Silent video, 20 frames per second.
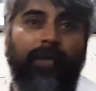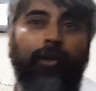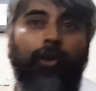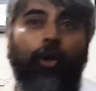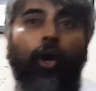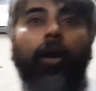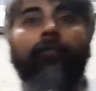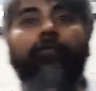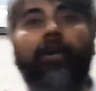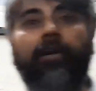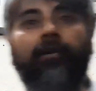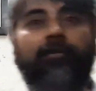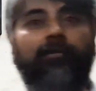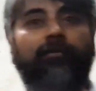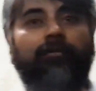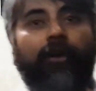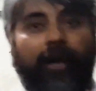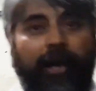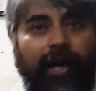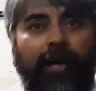Now, if
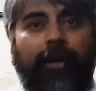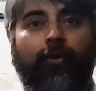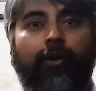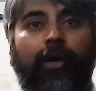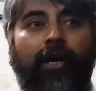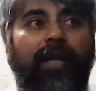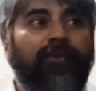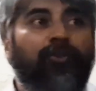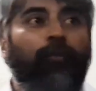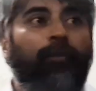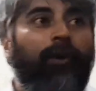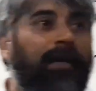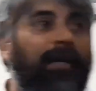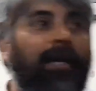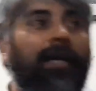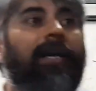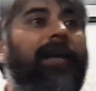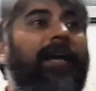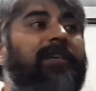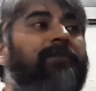the trade union has to be
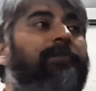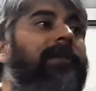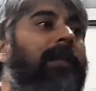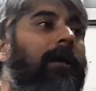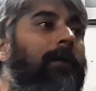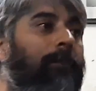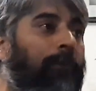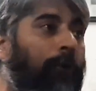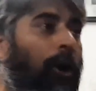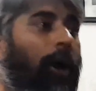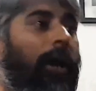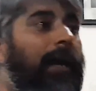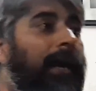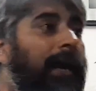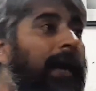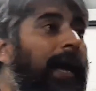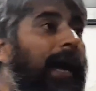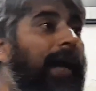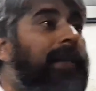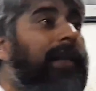recognized by the
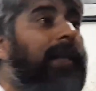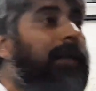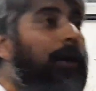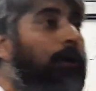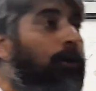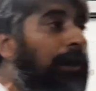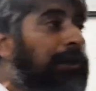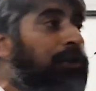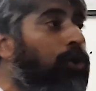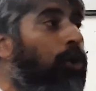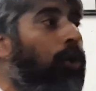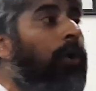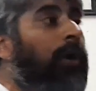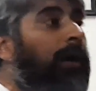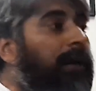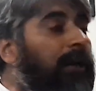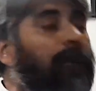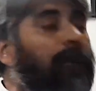employer, and then there are also